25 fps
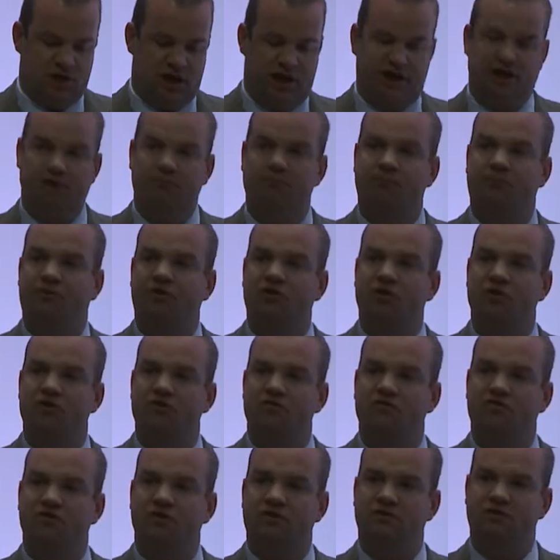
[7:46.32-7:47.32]
and
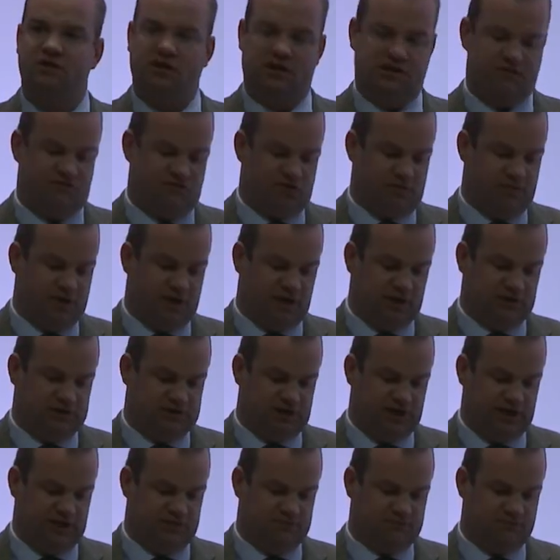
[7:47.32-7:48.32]
improved
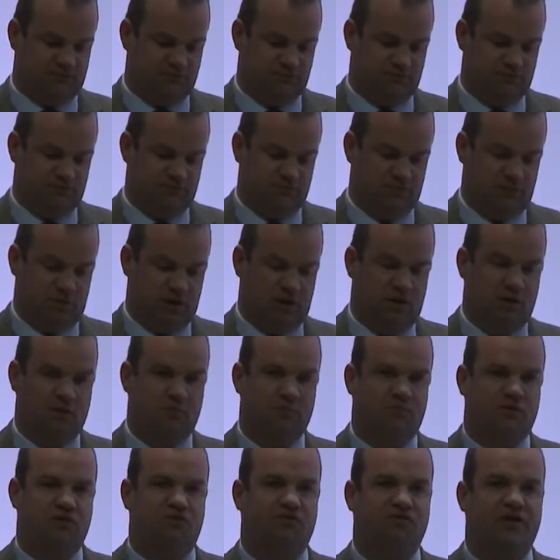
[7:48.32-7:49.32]
deliverability.
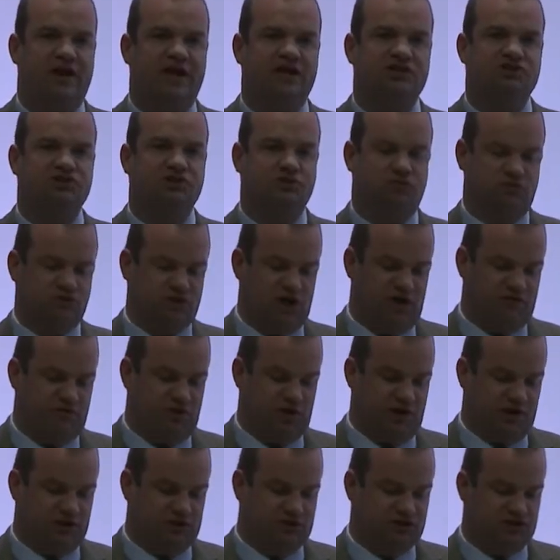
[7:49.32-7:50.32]
Professional
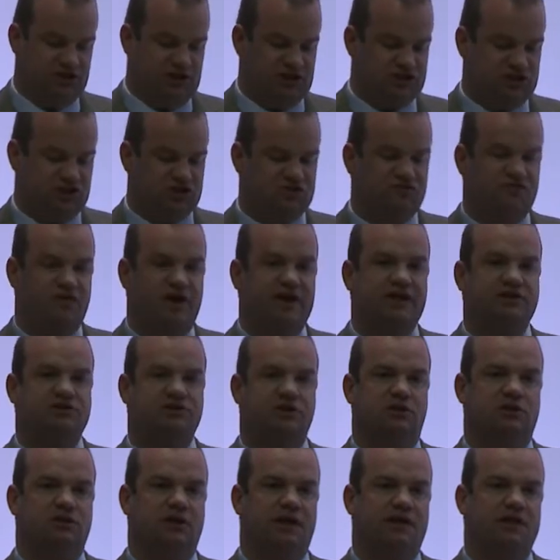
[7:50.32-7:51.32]
governance is as
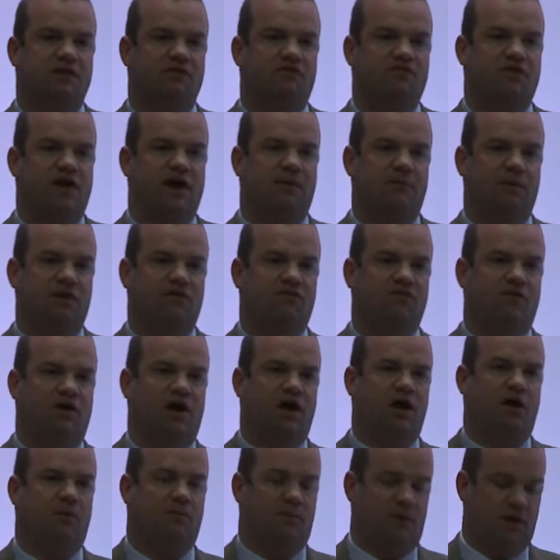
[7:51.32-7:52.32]
vital in the family
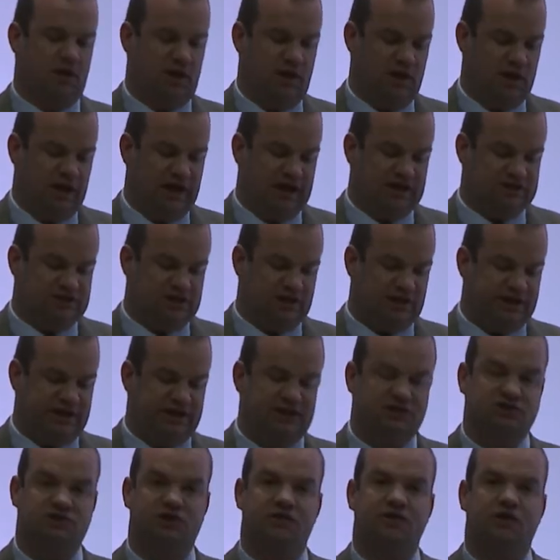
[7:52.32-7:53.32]
farm as it
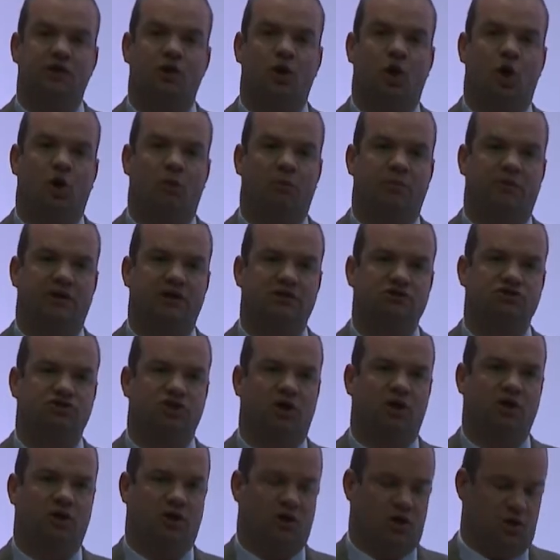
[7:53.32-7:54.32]
is in the corporate
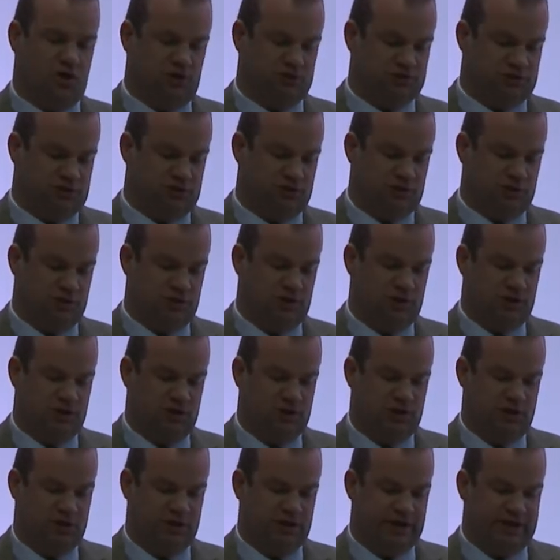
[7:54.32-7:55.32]
juggernaut.
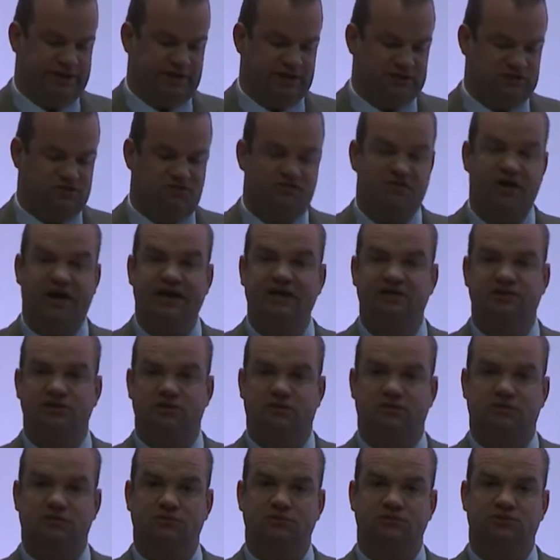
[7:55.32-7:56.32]
It is
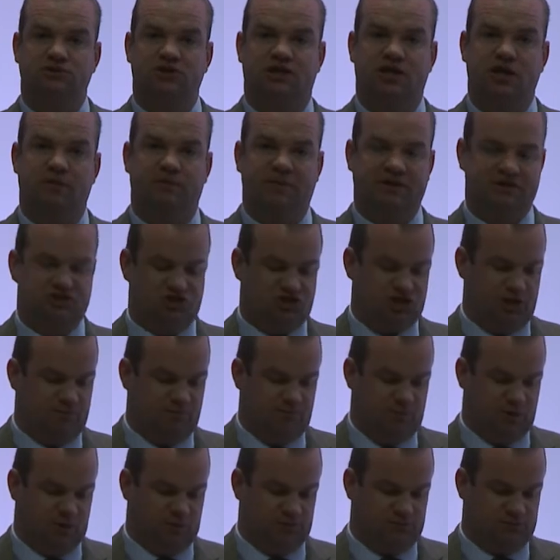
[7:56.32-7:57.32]
vital to keep it
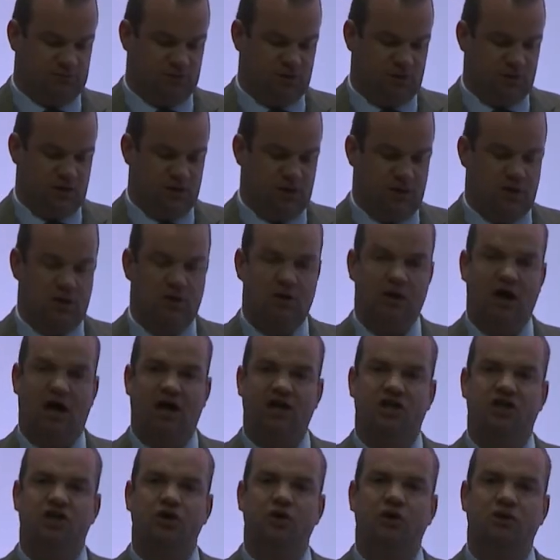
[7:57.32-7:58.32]
simple. A
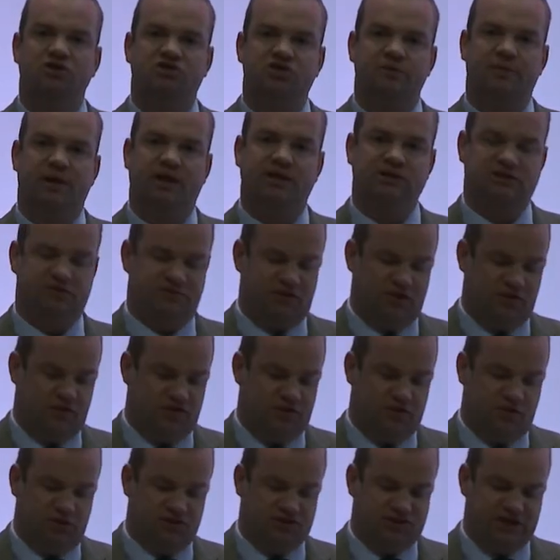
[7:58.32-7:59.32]
huge amount of
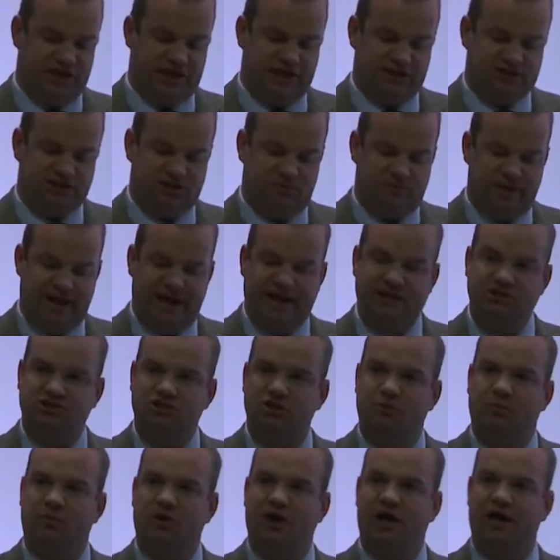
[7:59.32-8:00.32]
enthusiasm,
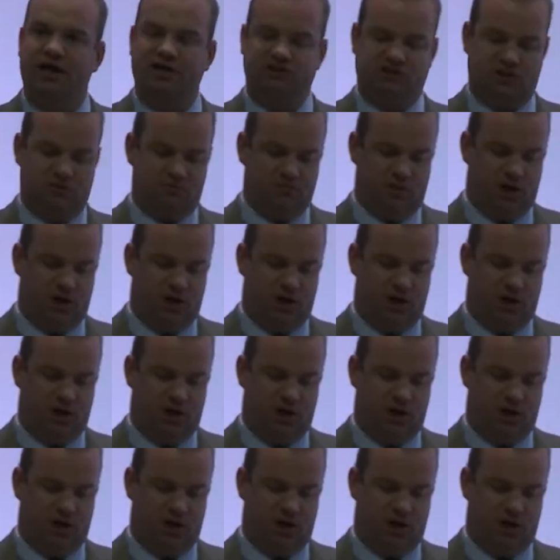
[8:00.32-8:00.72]
enterprise and